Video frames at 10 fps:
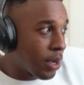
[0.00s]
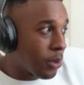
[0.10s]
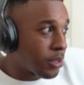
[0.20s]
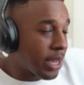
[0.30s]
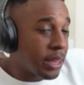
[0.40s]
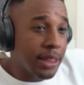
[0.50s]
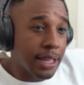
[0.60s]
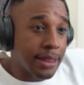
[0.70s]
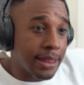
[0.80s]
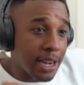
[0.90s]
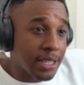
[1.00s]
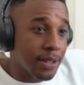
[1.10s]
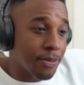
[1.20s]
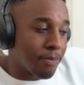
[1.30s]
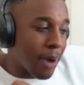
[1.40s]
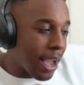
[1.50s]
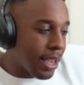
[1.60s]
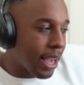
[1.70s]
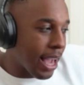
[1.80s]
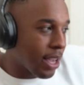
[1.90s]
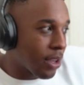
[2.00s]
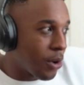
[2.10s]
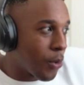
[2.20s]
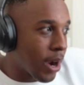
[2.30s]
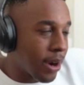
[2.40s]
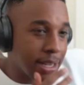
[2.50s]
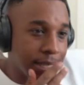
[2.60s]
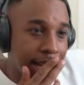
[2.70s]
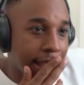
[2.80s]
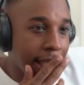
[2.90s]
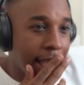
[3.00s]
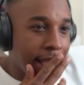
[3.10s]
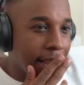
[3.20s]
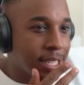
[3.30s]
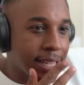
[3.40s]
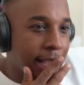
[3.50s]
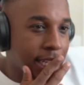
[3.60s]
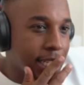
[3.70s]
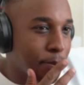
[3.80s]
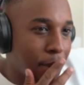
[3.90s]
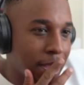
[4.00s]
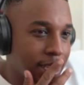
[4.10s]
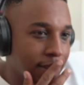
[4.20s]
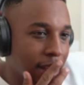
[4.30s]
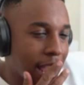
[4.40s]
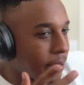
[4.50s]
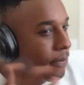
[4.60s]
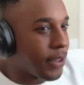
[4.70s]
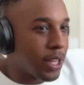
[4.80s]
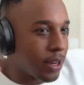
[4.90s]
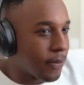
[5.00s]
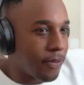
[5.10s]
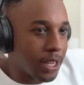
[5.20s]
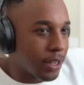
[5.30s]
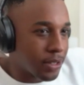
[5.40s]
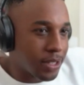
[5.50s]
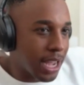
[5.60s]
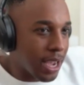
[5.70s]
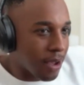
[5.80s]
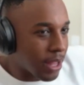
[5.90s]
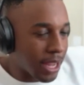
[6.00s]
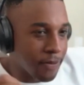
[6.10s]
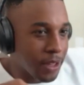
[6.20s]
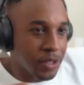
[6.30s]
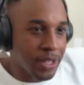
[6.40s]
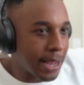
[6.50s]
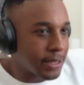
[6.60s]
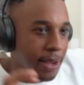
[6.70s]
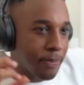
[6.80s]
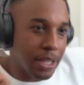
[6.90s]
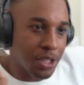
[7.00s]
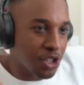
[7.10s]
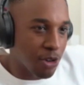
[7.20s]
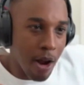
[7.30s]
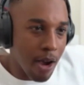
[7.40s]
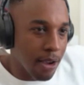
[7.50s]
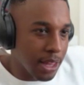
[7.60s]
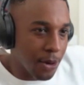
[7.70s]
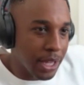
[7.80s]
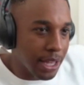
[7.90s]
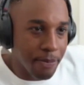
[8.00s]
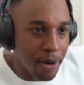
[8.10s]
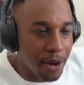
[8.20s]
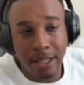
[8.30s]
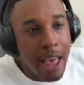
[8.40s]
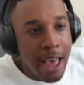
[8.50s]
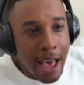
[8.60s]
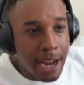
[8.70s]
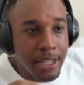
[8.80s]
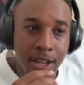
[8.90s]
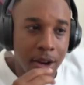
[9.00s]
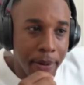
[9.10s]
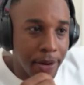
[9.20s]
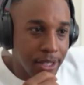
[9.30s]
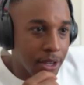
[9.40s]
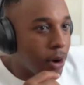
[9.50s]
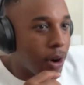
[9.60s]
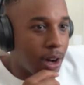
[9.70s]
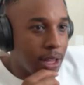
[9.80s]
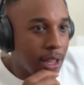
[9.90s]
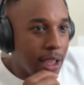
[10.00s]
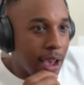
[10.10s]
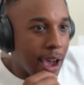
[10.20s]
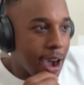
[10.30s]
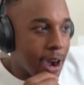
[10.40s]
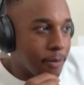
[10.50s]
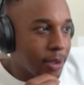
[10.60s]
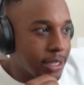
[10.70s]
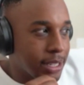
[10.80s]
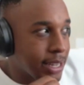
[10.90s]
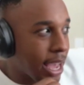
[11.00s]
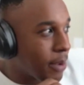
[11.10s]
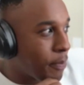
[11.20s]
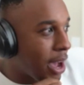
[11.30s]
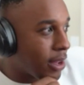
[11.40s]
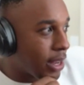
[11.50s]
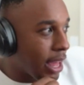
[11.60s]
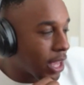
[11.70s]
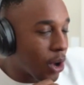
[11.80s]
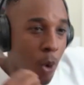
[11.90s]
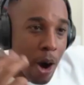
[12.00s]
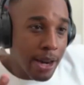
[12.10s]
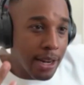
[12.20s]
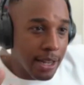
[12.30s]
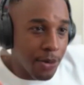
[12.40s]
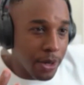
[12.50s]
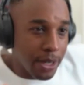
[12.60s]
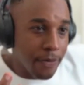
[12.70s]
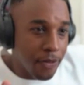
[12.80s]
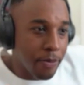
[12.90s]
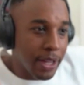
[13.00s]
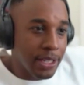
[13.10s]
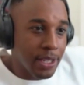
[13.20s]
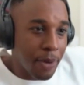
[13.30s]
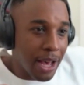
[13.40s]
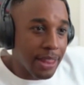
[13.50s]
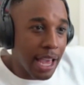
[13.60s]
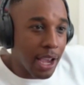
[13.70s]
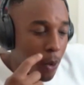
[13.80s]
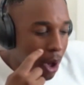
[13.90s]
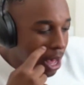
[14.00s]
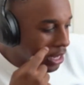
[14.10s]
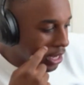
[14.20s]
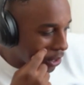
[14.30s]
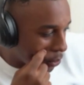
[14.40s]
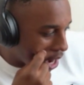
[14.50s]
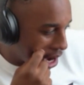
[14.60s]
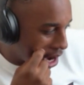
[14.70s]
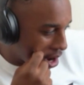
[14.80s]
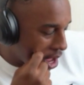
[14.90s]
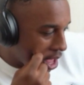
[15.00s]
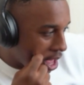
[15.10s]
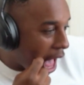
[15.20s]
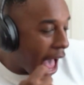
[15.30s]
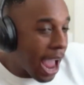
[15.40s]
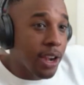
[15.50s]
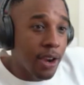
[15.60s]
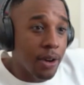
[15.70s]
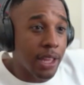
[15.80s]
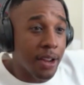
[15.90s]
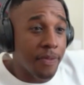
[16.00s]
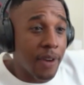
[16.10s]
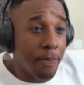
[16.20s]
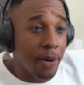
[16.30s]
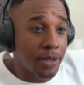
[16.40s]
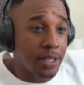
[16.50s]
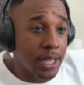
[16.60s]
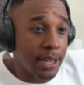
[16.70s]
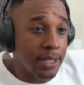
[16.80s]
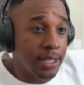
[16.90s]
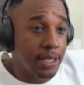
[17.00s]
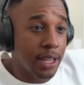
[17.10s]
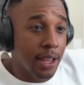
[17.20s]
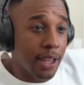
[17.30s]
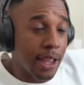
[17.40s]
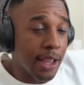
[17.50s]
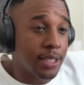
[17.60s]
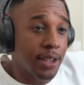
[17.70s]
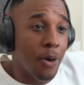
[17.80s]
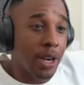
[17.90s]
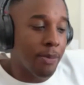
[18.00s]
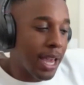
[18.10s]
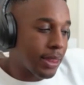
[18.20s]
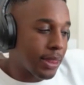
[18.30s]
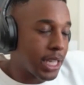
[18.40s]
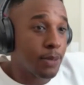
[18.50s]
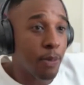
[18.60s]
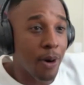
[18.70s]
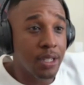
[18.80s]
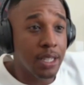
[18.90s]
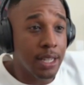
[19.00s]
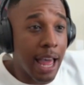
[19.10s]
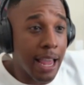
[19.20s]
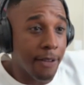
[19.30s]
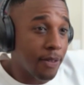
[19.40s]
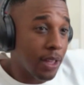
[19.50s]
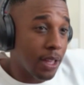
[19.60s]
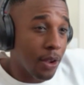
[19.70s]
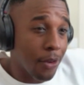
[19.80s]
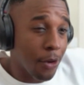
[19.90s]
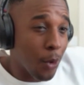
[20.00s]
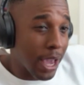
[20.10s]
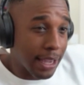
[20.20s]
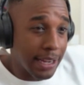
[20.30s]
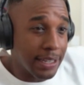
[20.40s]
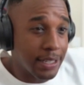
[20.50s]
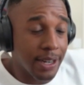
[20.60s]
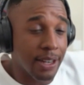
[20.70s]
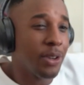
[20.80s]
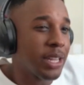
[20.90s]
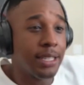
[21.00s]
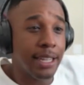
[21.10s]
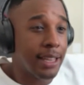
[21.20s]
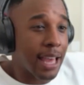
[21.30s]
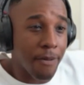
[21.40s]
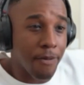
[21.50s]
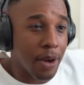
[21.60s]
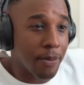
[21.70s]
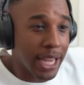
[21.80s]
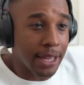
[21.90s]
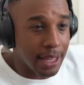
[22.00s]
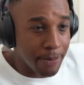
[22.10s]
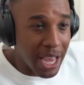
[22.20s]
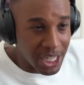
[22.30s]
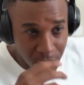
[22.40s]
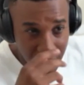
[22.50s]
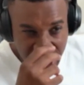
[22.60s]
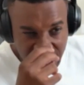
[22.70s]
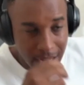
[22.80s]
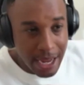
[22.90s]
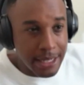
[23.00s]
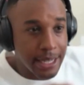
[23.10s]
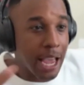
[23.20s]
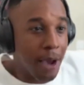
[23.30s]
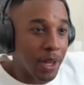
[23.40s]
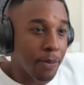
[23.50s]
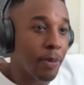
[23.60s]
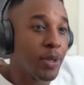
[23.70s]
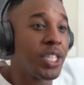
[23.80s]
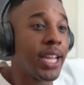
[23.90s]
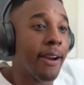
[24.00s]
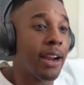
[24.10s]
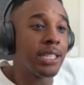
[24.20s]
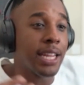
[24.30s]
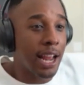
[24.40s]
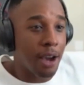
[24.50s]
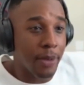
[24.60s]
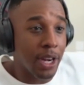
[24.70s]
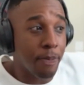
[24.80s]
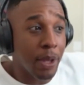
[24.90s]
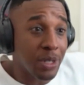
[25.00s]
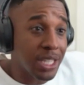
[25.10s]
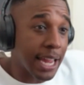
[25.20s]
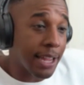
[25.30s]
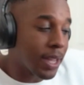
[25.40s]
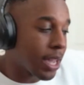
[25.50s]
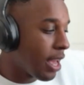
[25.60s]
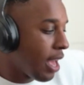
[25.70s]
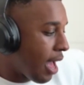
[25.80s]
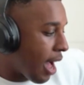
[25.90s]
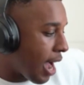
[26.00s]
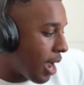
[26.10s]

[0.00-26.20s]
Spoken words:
So I think that's my angle, where it's like, it's not just a bunch of like filler stuff. Like if there's not something strong that we can post, I just don't post at all. Because it's not about like quantity really for me. It's about that quality where I know that if I post this, it's going to make this person's life way easier. And you can see that from like the metrics and seeing how many people share it, seeing how many people save it.